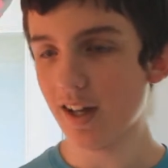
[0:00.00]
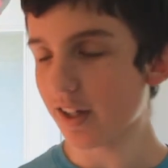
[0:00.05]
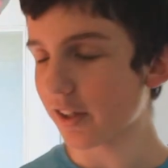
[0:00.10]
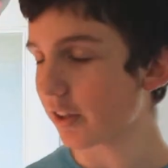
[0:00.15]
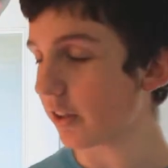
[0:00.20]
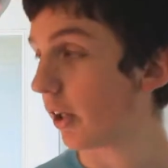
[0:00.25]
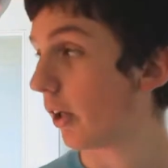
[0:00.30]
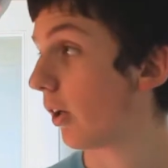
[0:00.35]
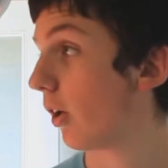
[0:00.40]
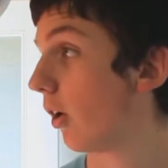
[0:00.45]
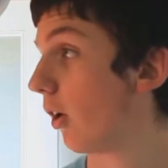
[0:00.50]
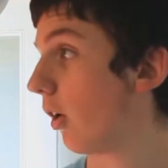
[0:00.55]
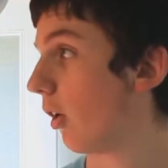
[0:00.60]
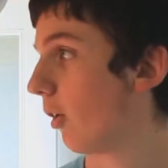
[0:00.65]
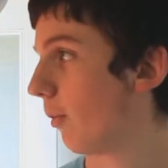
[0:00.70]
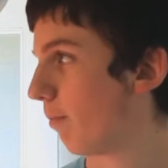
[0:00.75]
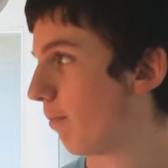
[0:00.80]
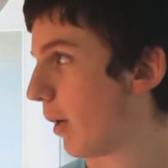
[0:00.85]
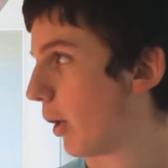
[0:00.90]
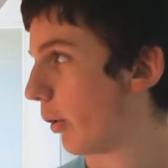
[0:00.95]
Good
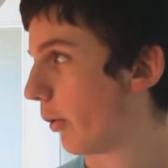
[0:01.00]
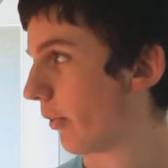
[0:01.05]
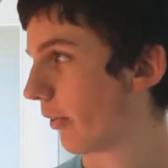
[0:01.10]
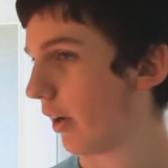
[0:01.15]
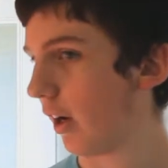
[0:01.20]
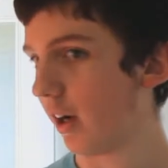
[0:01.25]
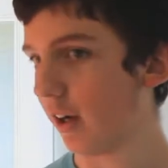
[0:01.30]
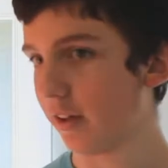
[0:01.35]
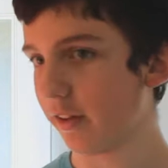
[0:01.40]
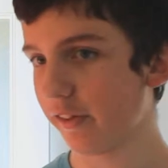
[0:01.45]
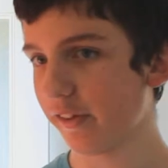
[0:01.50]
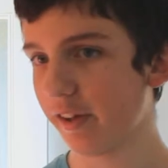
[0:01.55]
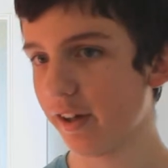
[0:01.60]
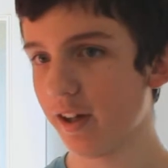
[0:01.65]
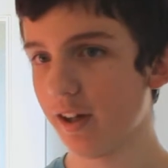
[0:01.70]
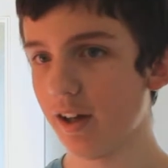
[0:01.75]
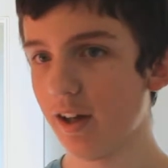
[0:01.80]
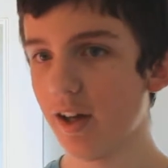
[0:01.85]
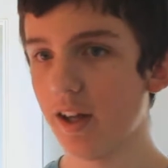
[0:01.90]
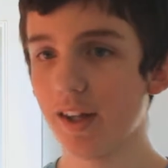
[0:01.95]
old bosons.
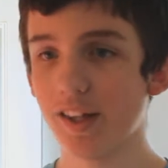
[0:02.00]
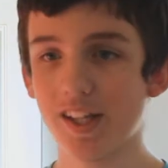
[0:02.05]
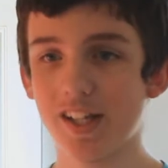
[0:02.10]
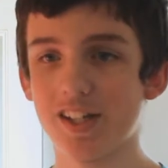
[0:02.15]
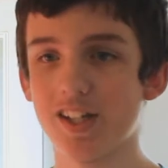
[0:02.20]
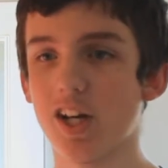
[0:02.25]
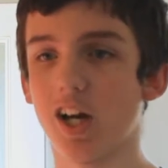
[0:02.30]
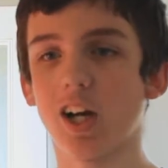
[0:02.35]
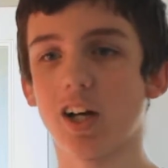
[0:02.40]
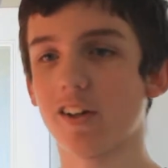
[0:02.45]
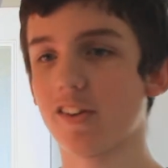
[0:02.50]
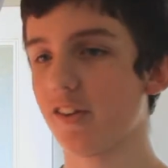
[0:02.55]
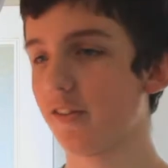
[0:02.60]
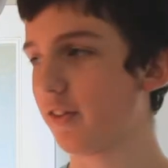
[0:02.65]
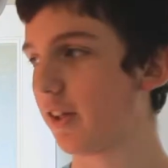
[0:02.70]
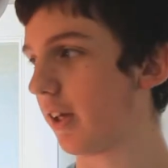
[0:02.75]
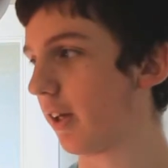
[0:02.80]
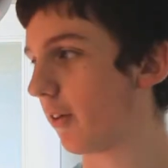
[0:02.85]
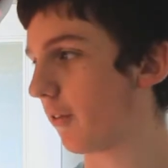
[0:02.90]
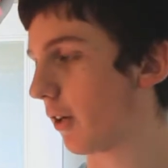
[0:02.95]
The nerds of the
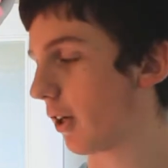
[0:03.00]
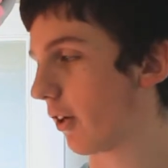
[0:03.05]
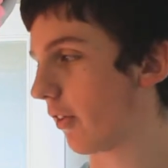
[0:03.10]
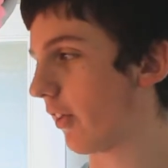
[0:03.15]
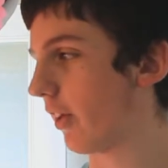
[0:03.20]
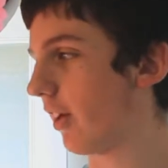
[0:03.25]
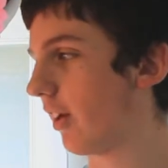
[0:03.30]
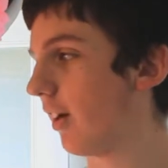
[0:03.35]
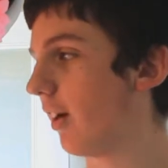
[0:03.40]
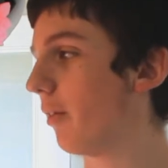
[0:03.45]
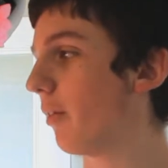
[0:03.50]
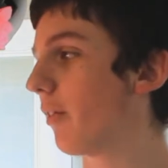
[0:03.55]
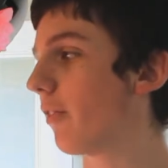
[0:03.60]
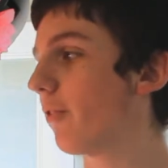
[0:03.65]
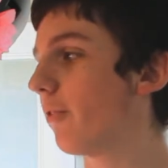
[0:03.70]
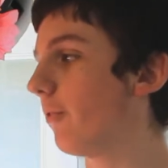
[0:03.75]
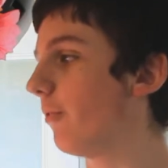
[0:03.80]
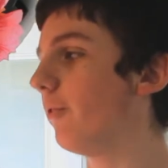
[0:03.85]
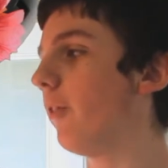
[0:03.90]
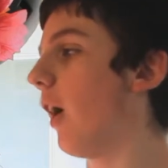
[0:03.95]
universe, always
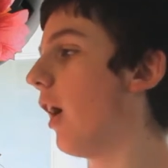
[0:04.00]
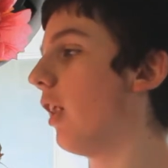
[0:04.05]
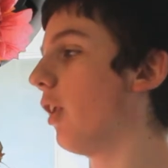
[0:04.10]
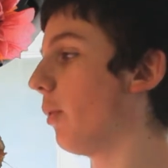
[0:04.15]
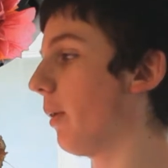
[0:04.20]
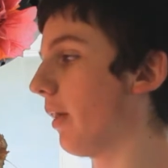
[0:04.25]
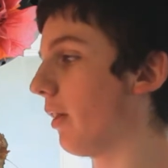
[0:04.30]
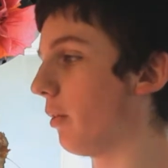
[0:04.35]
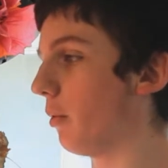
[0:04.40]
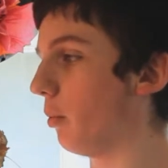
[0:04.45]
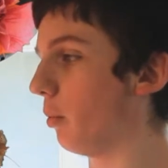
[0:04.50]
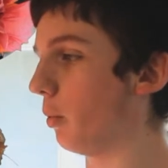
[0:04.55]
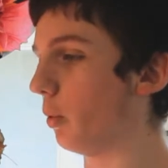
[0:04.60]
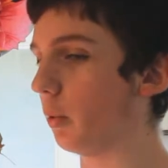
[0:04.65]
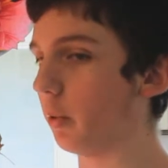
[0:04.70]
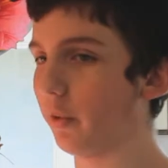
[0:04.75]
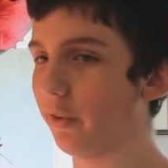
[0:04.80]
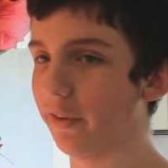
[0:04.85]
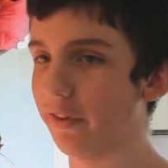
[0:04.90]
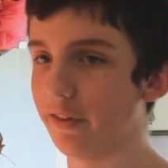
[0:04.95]
following the
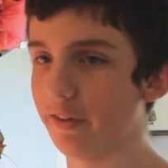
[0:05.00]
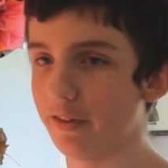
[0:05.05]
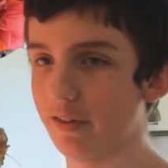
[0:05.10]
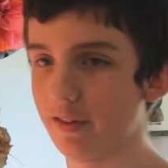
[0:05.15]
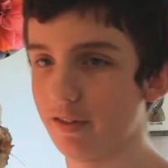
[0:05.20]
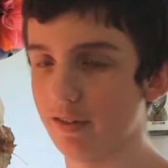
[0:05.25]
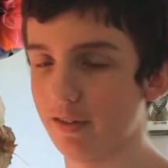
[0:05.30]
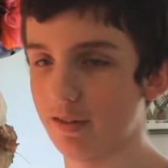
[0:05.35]
rules.